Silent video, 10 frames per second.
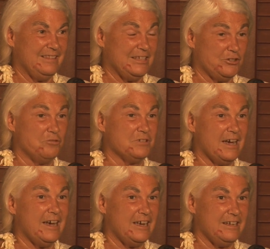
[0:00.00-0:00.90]
don't
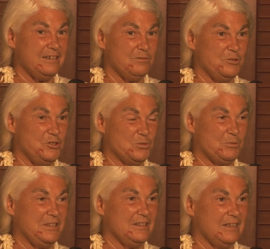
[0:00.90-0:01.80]
die when you
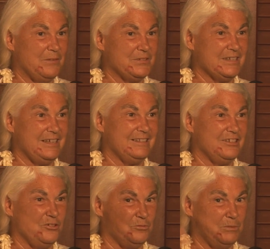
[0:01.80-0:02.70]
spray the glyphosate,
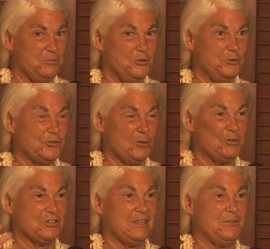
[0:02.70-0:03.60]
then you use so
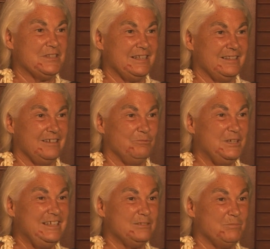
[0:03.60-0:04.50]
much glyphosate the
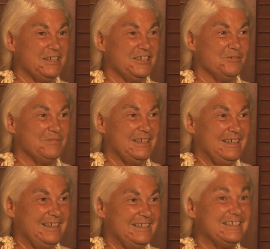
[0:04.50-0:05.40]
weeds become
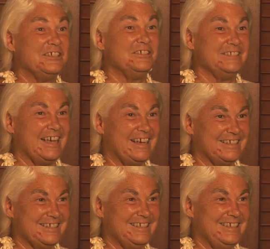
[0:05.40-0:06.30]
skilled
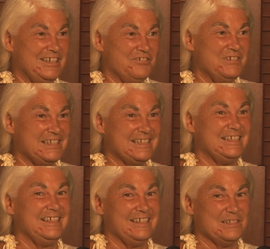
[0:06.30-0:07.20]
at
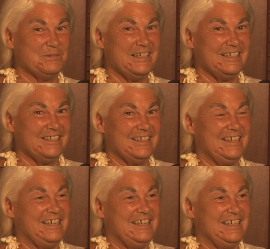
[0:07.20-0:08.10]
resisting it as well,
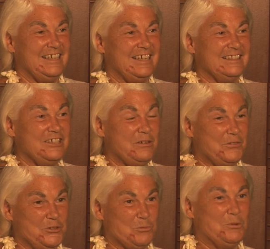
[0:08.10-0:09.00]
and then you have
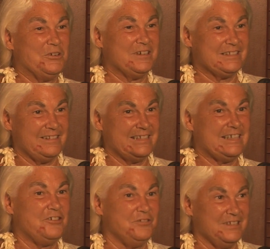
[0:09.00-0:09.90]
to use more. So that's
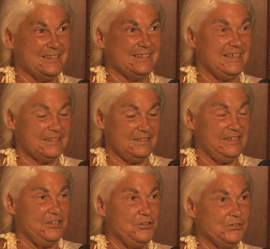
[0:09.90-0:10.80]
how you get this
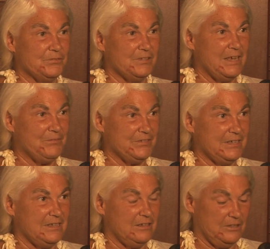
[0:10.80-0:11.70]
escalating use of
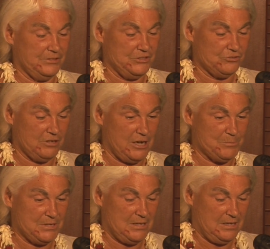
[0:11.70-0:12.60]
glyphosate on these crops.